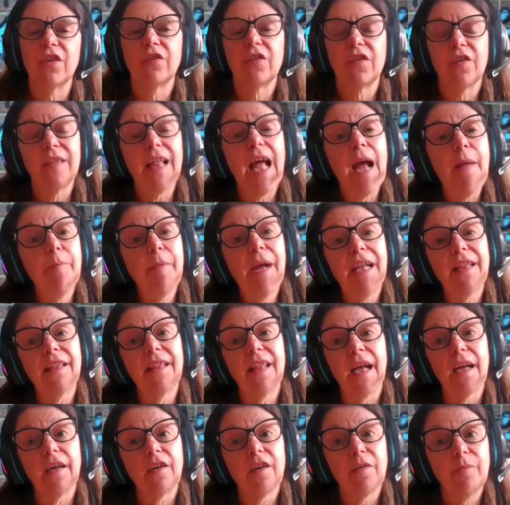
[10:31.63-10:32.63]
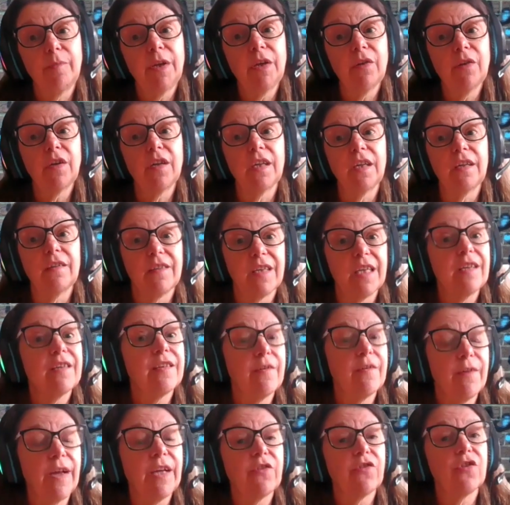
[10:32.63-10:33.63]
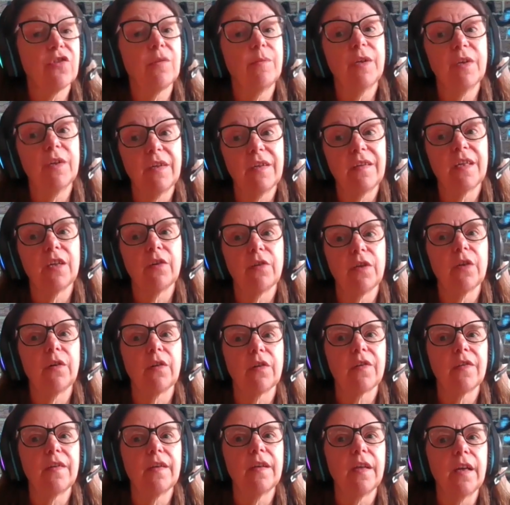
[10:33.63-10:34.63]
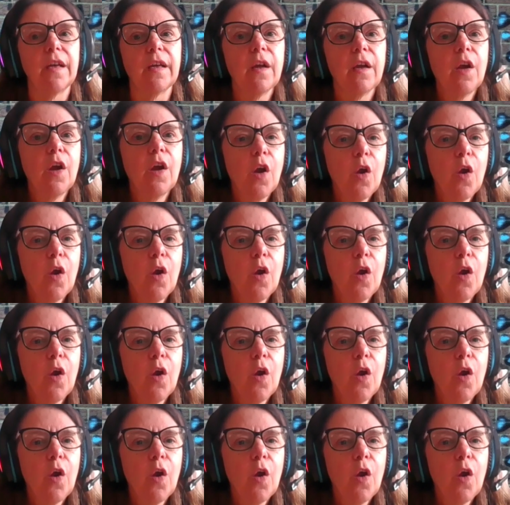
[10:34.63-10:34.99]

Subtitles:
So that meant that communities, disadvantaged communities here in New York City,